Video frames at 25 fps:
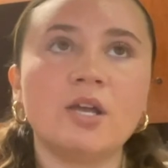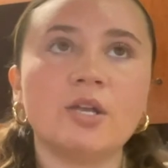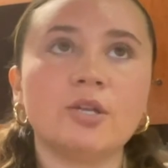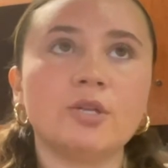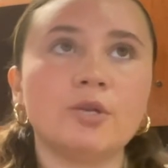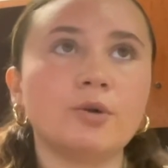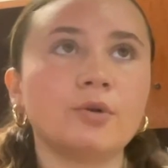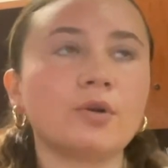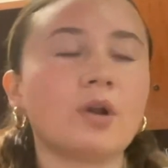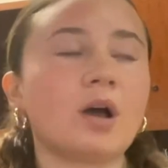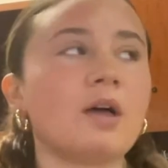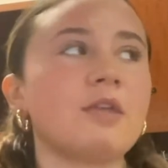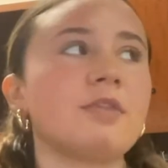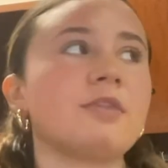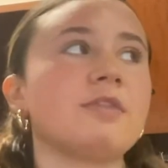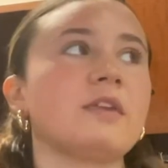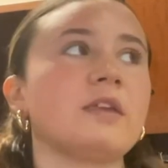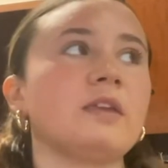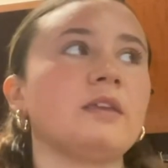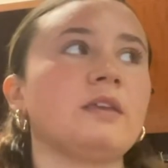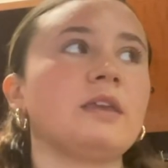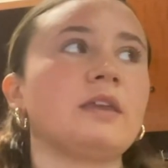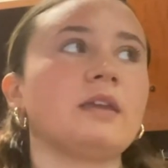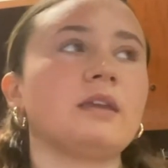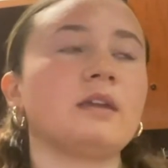you're not
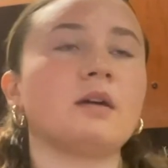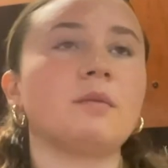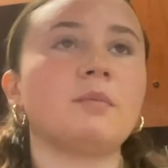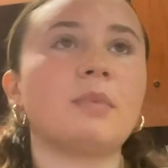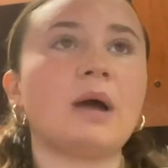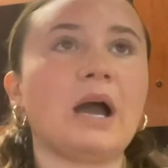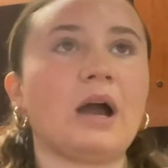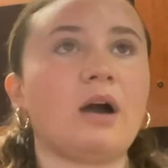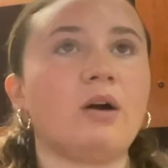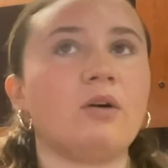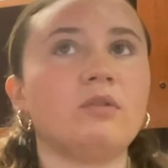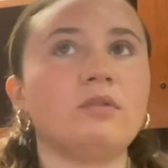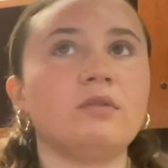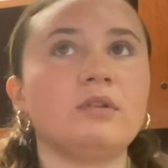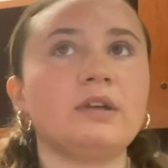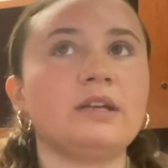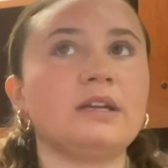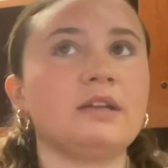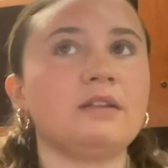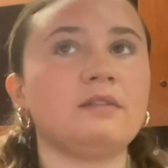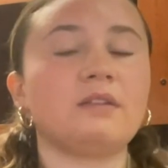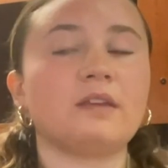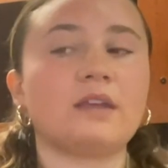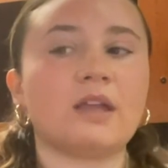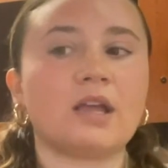thinking about
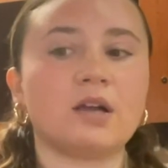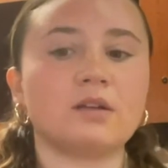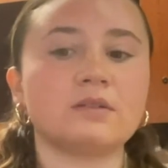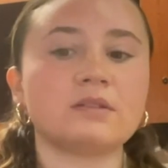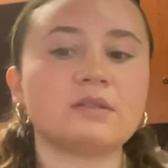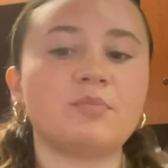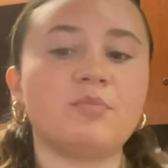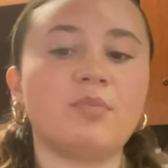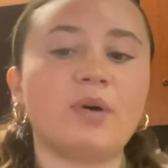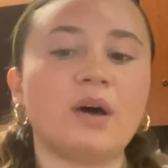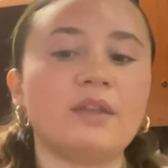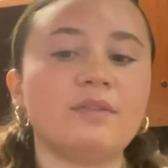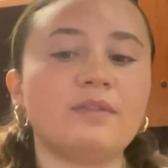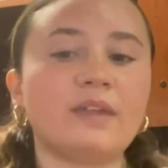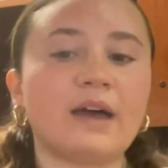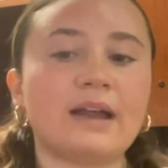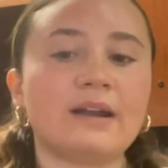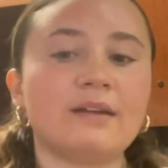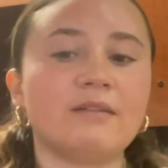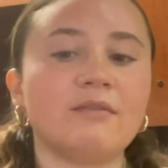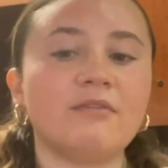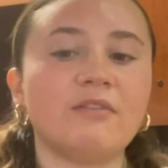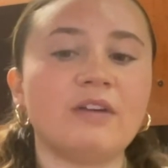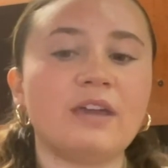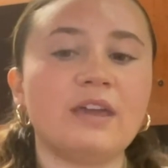anything else but that
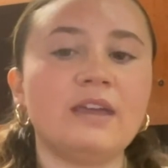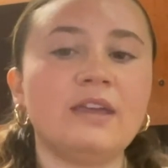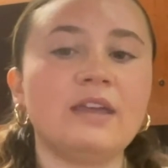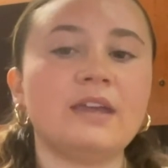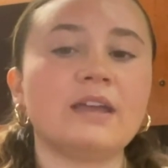event.